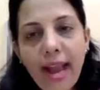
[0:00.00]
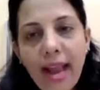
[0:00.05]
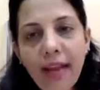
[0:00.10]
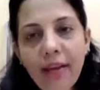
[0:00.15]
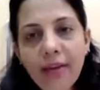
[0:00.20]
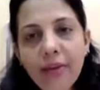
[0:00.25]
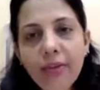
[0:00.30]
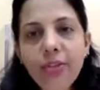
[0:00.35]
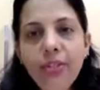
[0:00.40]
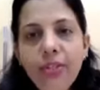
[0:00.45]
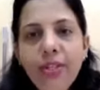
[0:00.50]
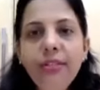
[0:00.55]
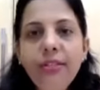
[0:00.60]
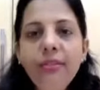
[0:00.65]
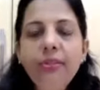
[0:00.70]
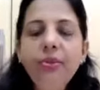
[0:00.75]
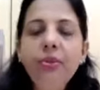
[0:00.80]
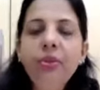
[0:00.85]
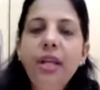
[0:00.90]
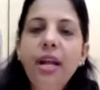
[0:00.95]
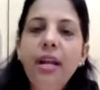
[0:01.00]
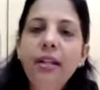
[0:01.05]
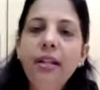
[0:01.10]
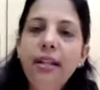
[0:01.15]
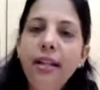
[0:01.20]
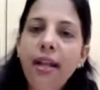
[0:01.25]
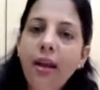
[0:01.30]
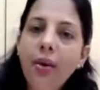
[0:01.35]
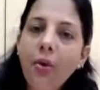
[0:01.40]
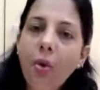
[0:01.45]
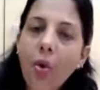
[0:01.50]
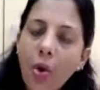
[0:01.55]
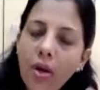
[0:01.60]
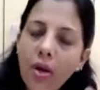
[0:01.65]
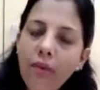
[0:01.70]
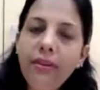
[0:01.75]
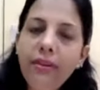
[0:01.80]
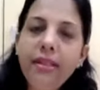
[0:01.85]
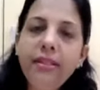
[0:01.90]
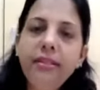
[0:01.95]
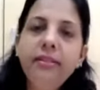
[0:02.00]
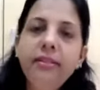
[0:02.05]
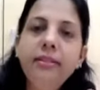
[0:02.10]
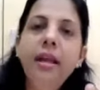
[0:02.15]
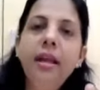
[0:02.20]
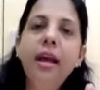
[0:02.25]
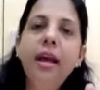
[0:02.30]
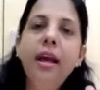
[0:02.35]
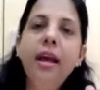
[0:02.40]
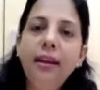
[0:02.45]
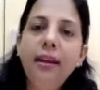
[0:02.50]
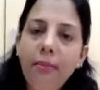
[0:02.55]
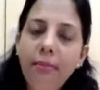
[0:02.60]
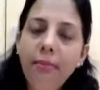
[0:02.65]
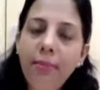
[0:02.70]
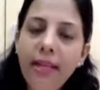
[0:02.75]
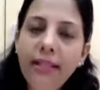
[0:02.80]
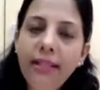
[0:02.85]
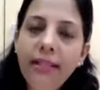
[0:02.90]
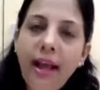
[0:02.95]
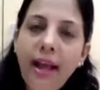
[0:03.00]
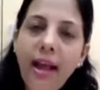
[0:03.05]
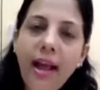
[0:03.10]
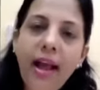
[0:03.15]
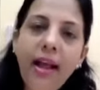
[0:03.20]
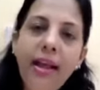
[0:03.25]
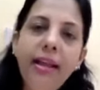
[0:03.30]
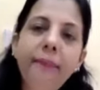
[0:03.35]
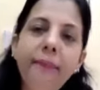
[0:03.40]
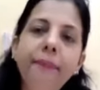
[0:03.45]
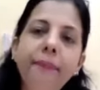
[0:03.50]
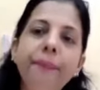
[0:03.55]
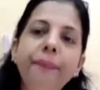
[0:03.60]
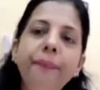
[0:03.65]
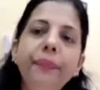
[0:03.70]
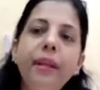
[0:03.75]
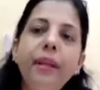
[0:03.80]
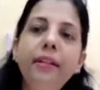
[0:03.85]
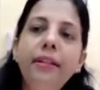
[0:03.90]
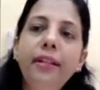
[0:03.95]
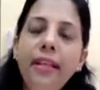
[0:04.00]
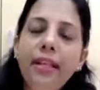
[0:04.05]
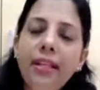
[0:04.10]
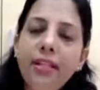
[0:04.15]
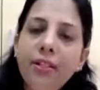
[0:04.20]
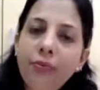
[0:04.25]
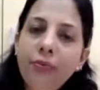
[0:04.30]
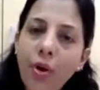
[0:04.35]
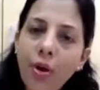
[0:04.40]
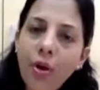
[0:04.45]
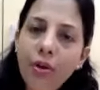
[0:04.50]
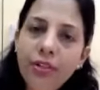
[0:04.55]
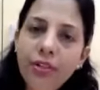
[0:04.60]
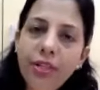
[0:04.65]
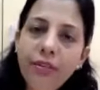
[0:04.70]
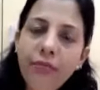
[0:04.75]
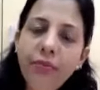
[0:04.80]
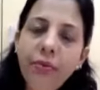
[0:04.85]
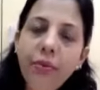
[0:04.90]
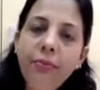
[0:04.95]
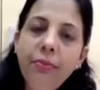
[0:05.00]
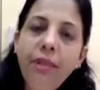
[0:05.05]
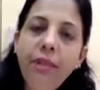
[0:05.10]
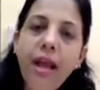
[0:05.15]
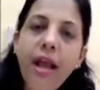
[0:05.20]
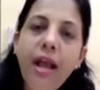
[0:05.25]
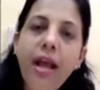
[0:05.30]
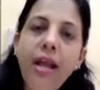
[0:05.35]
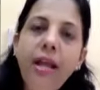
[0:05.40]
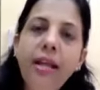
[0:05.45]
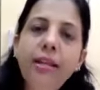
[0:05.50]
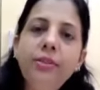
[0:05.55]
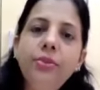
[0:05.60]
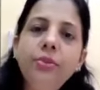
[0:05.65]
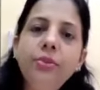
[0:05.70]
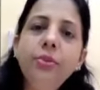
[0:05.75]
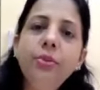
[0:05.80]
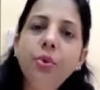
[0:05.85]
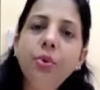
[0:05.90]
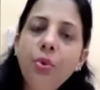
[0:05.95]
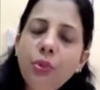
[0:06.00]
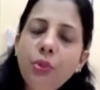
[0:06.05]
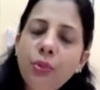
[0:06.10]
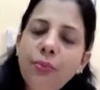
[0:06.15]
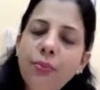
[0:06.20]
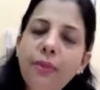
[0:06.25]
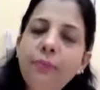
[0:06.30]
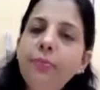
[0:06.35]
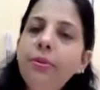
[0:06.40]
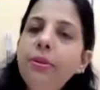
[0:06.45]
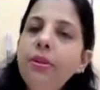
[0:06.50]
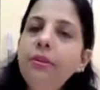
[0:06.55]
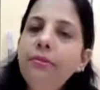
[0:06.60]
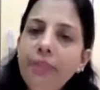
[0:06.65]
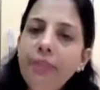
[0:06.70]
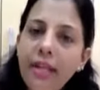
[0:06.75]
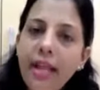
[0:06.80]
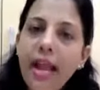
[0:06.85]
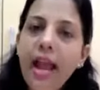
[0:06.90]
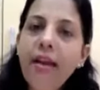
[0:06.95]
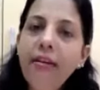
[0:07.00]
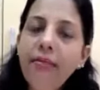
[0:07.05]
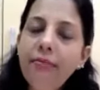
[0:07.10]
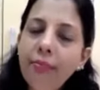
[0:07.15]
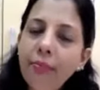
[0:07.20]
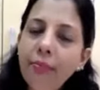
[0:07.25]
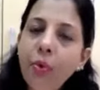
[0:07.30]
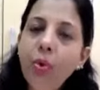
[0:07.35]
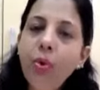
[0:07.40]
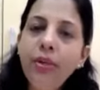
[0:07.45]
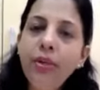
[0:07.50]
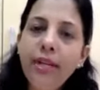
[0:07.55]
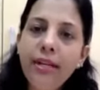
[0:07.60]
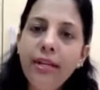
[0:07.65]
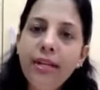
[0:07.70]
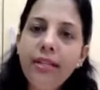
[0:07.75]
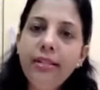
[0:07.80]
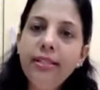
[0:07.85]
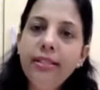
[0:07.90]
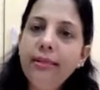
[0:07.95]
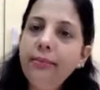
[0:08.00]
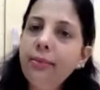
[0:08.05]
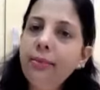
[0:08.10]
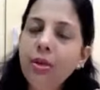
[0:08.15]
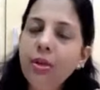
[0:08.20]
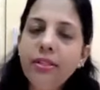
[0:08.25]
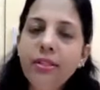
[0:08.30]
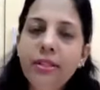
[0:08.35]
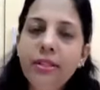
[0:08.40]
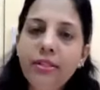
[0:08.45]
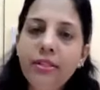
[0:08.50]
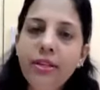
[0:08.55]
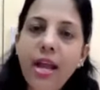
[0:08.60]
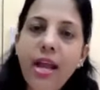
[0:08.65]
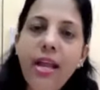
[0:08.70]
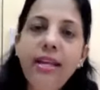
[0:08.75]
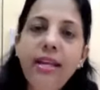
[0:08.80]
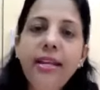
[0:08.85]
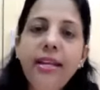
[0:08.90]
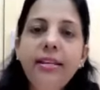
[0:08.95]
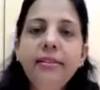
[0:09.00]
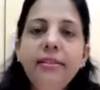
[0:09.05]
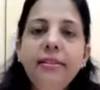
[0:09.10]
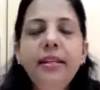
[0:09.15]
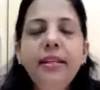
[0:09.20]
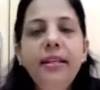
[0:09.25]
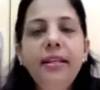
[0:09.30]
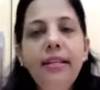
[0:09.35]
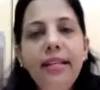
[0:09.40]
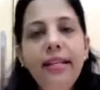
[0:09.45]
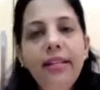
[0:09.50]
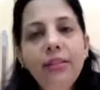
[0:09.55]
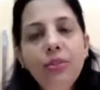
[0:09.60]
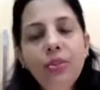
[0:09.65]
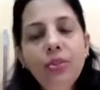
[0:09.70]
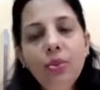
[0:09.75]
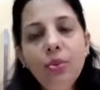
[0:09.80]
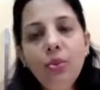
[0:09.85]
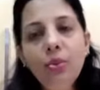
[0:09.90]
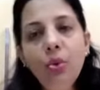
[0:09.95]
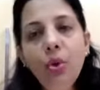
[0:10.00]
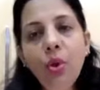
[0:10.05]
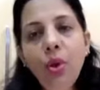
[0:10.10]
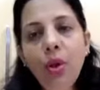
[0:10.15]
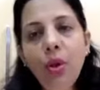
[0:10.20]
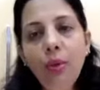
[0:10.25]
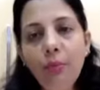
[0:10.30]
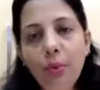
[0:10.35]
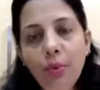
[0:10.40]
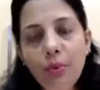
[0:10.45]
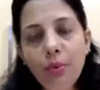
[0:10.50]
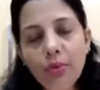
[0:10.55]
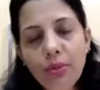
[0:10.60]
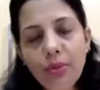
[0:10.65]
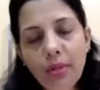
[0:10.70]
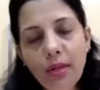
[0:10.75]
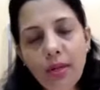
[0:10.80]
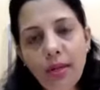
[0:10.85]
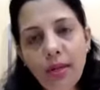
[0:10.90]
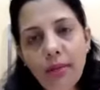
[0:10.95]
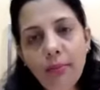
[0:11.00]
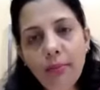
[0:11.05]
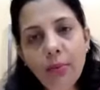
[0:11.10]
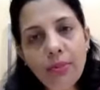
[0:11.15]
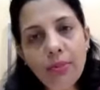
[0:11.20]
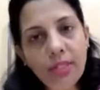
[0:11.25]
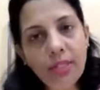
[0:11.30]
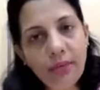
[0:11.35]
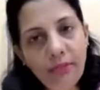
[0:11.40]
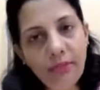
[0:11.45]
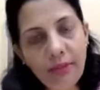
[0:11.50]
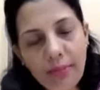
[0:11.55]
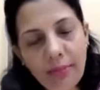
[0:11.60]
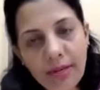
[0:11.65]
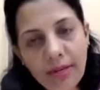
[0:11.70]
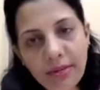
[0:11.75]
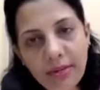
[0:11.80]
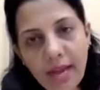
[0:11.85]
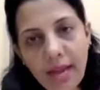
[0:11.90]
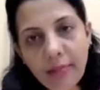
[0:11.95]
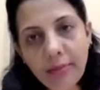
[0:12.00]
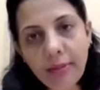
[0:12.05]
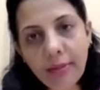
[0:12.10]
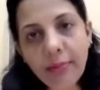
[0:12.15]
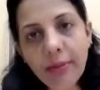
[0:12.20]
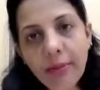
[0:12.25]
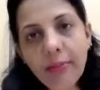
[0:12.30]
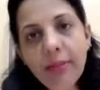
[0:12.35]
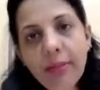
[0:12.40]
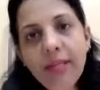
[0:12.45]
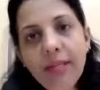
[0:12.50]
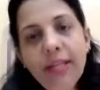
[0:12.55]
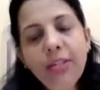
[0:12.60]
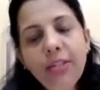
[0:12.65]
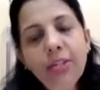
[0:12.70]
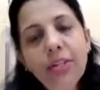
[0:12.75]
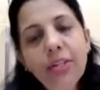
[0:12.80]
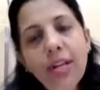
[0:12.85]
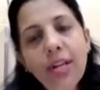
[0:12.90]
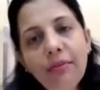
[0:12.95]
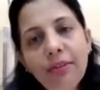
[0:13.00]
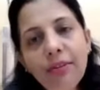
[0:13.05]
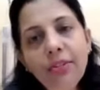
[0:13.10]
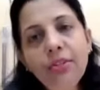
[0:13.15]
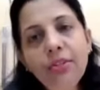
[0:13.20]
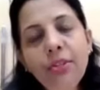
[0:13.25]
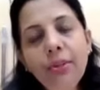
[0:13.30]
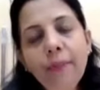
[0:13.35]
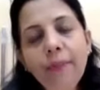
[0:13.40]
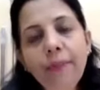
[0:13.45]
allergies, so that they are always rubbing the eye. There is watering from the eye, so those people will have more tendency, because the dryness, it leads to post inflammatory hyperpigmentation, and which